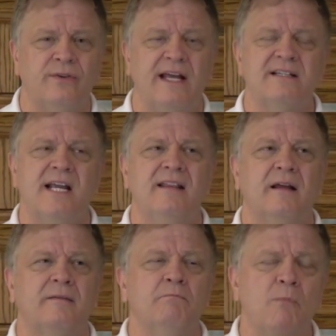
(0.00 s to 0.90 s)
They say
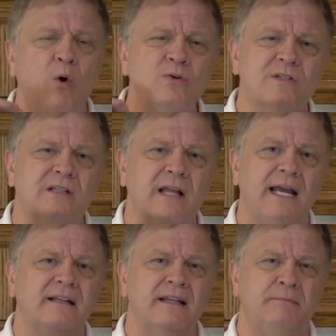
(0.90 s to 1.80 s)
the most
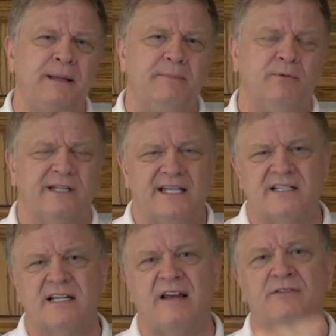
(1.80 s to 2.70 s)
likely people to
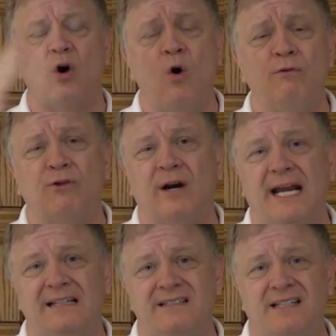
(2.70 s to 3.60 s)
get saved over
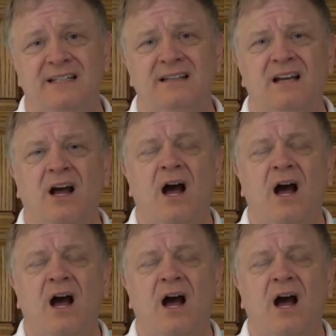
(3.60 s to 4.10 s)
18